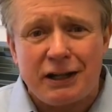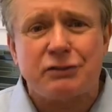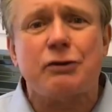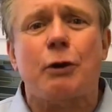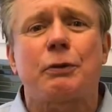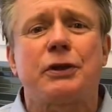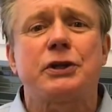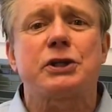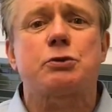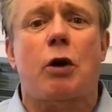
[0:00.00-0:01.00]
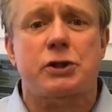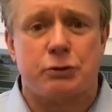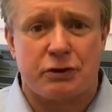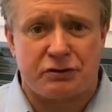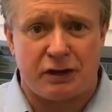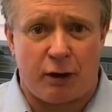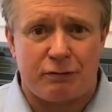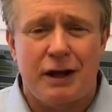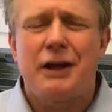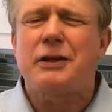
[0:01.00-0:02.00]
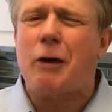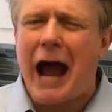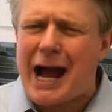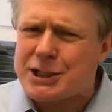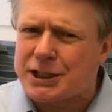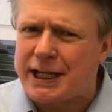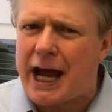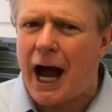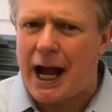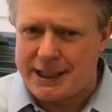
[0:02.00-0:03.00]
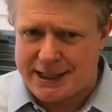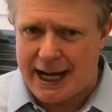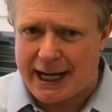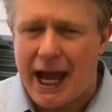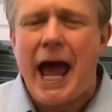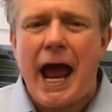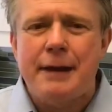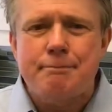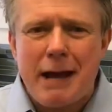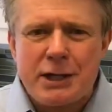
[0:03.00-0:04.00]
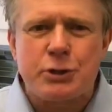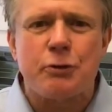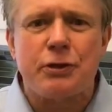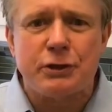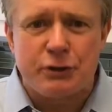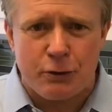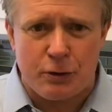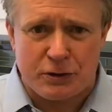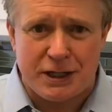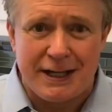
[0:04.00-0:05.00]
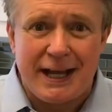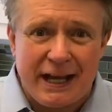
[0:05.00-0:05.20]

Let's start with the dishwasher itself. They're actually high tech and measure the dirt.